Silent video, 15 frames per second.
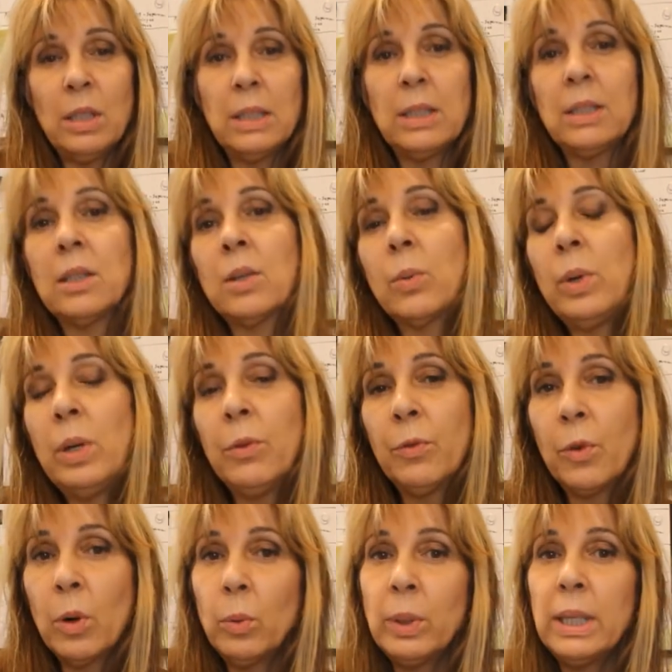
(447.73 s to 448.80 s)
It's 3 to
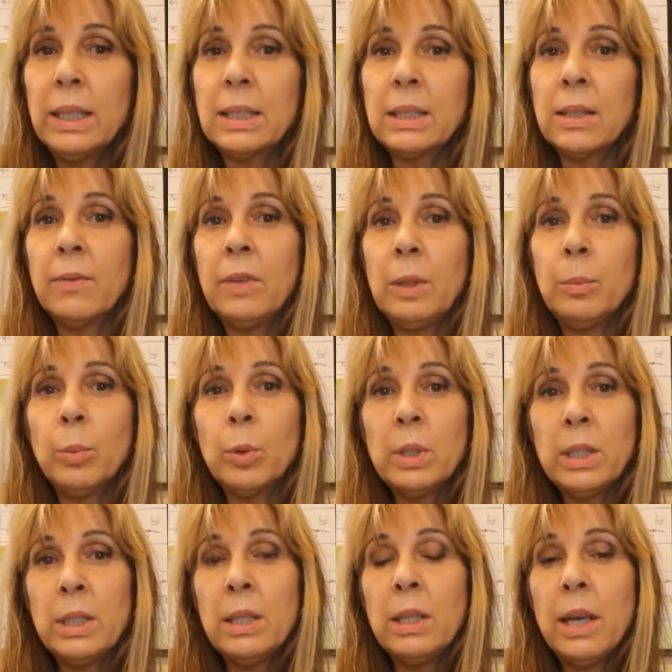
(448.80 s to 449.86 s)
4 weeks of
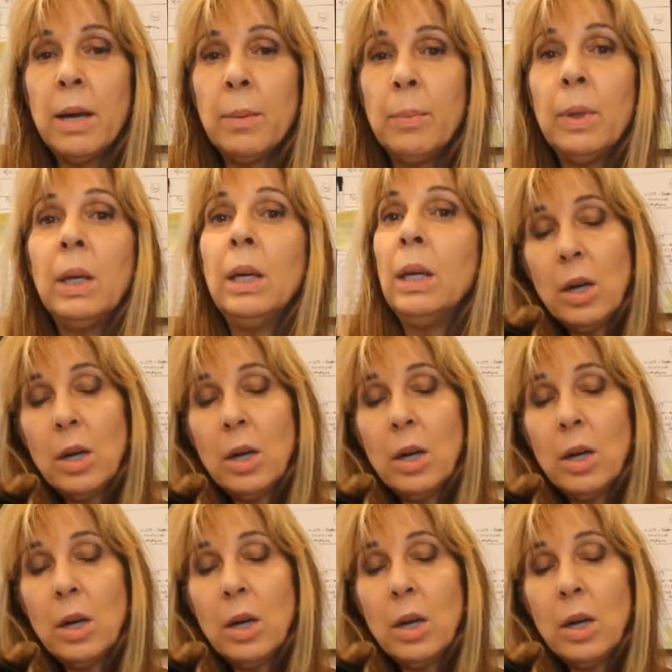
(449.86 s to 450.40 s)
imprinting them.